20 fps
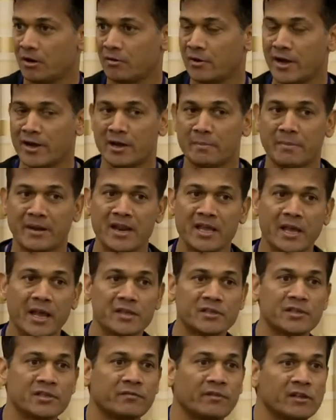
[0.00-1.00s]
Right. In many
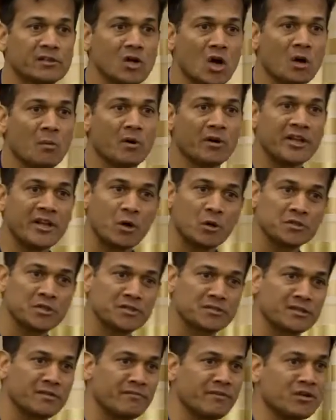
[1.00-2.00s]
cases, we'll talk about
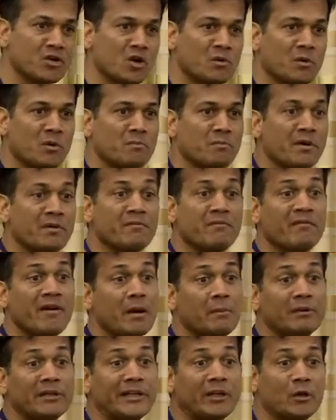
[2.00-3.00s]
ecosystem, we talk about minimum
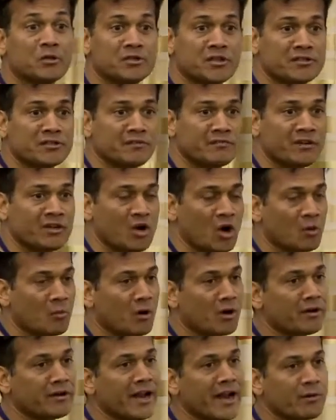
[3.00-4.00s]
viable ecosystem, we talk
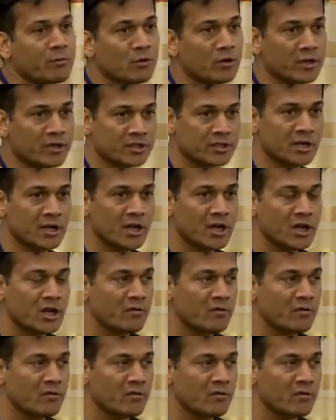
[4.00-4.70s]
about networks,